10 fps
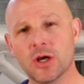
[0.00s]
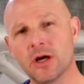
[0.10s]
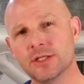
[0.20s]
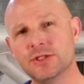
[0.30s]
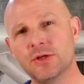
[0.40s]

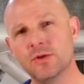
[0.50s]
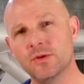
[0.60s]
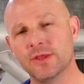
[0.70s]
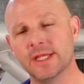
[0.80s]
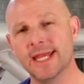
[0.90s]
on
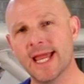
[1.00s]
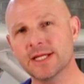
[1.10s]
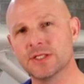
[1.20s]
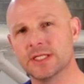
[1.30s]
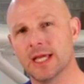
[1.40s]
to the
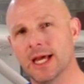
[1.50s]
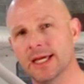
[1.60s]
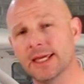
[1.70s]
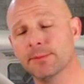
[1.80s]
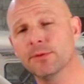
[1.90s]
next
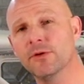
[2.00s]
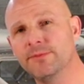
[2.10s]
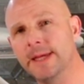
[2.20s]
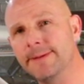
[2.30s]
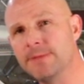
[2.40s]
uh,
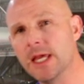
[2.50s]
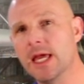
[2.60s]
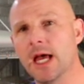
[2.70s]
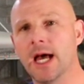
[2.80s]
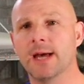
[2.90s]
improvement.
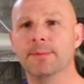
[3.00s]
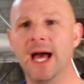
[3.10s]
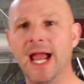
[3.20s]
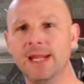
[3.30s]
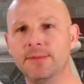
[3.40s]
Uh,
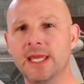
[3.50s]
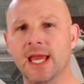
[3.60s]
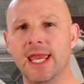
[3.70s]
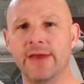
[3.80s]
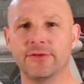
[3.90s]
behind me,
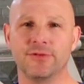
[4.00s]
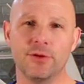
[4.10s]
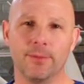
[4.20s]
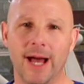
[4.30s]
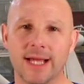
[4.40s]
I have a
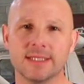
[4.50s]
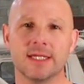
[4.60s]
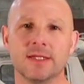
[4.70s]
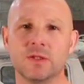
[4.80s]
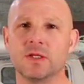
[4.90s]
few
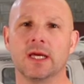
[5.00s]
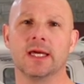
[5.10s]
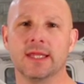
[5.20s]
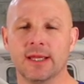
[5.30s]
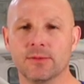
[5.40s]
boxes
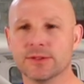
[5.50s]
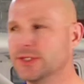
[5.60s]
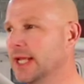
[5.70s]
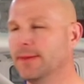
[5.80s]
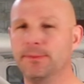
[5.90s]
uh, that were
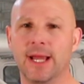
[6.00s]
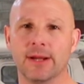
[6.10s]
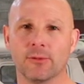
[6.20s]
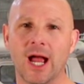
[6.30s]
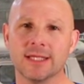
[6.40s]
sent by
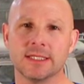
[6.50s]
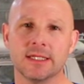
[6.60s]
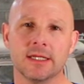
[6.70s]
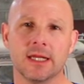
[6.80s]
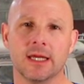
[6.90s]

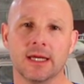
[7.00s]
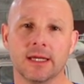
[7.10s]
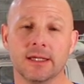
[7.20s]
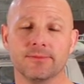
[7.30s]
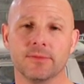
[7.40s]
Rosen
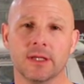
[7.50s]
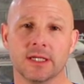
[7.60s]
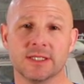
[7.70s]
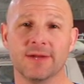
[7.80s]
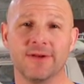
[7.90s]
uh, uh,
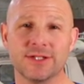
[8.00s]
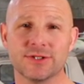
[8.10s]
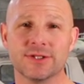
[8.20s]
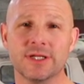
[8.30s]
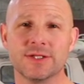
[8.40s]

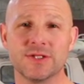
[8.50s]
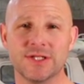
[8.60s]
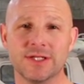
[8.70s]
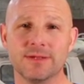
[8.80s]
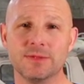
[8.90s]
Sunvisor
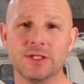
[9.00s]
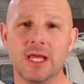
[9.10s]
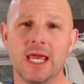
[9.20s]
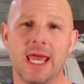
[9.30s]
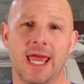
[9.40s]
Systems,
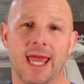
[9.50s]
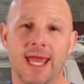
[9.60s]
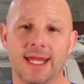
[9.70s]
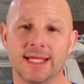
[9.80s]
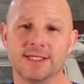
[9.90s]

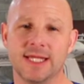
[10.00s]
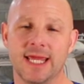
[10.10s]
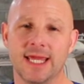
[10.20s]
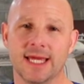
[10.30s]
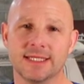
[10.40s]
and it's
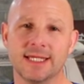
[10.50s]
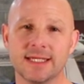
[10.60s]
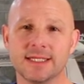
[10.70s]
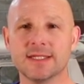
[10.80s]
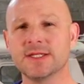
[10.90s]
a
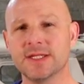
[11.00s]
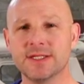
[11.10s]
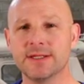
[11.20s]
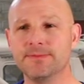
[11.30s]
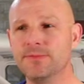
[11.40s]
Cessna
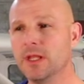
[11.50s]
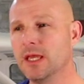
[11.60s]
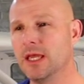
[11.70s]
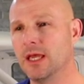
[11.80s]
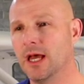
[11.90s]
system.
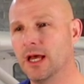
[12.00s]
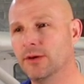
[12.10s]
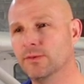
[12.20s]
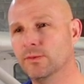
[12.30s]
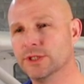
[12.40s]

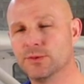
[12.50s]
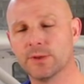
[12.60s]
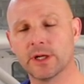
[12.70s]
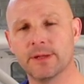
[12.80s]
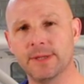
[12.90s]
Uh, which
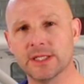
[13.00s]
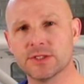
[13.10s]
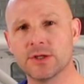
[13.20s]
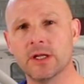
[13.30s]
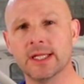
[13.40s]
we're going to be
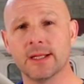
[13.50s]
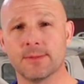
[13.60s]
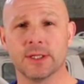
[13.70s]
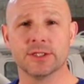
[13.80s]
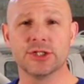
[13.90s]
installing. I'm
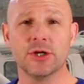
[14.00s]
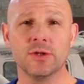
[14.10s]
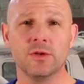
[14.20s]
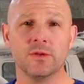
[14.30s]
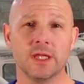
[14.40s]
going to show
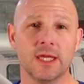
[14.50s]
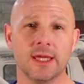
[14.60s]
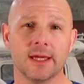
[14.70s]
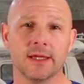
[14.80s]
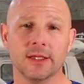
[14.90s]
you the, uh,